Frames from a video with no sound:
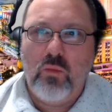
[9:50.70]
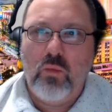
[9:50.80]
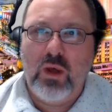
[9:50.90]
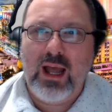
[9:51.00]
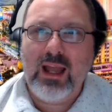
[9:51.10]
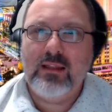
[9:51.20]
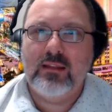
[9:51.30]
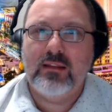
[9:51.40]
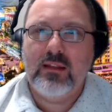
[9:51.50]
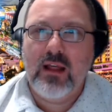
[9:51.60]
what I
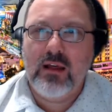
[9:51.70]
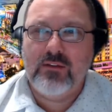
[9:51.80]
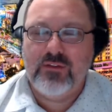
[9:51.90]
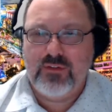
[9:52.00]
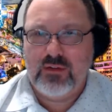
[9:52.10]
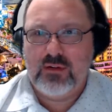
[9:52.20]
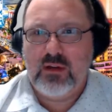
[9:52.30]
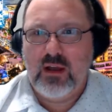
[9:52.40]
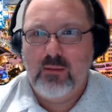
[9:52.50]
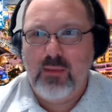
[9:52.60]
love
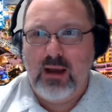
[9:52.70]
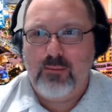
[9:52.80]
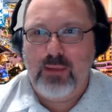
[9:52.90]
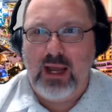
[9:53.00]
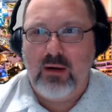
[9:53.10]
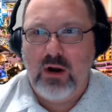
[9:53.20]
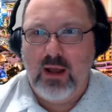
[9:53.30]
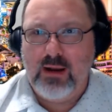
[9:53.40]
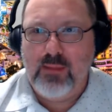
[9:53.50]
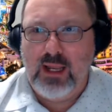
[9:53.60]
about Power
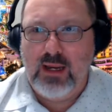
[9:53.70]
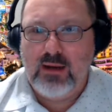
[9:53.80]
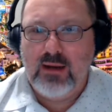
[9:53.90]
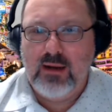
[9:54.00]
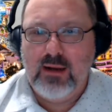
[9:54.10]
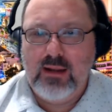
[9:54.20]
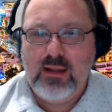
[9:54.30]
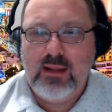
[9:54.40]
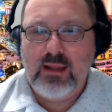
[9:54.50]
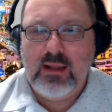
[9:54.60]
Automate
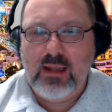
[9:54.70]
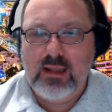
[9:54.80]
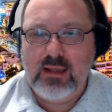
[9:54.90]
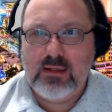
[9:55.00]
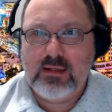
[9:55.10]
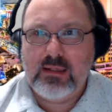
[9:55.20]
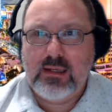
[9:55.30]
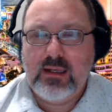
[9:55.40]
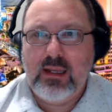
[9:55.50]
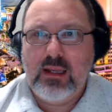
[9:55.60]
is
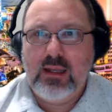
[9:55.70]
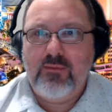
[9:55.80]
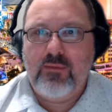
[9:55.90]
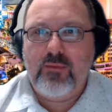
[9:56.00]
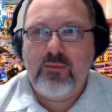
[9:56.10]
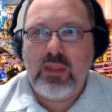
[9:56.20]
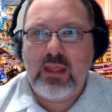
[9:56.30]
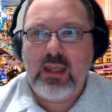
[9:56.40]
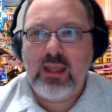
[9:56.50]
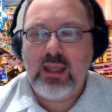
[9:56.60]

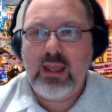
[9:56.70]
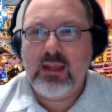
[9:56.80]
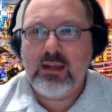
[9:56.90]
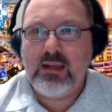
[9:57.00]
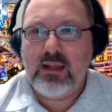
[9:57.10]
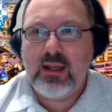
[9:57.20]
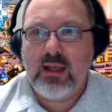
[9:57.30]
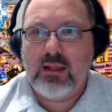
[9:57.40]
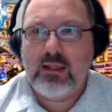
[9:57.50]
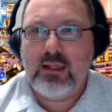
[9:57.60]
it
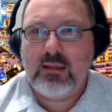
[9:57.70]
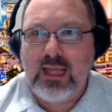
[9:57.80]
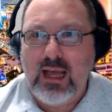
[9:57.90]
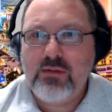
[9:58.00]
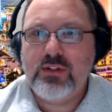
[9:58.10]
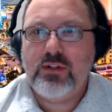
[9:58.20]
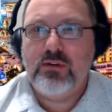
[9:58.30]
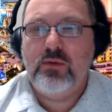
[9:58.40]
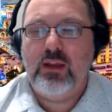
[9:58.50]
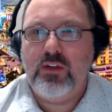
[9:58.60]
allows
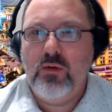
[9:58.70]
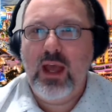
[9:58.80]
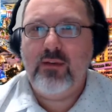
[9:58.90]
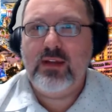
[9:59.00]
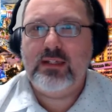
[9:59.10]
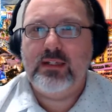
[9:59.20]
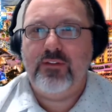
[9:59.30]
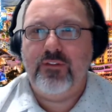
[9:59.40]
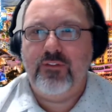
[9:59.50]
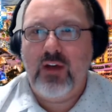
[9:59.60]
you, if you have a
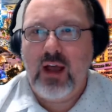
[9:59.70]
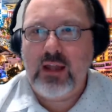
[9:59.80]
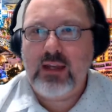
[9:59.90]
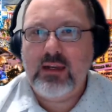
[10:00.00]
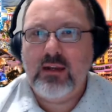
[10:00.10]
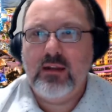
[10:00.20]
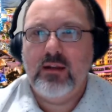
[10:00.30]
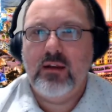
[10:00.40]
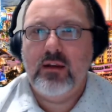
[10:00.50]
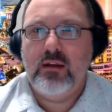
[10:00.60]
defined
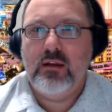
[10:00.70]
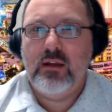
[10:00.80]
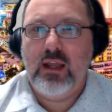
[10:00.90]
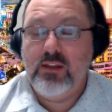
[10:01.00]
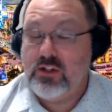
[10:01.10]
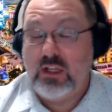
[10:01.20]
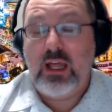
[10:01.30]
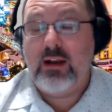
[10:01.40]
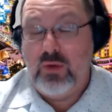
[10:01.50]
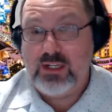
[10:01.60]
and there's a
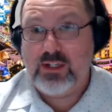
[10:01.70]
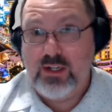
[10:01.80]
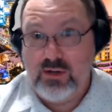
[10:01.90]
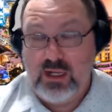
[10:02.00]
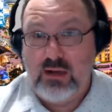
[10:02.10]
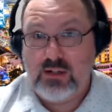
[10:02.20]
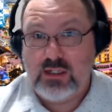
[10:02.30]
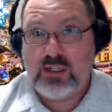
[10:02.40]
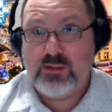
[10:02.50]
lot of ways to use it. I'll just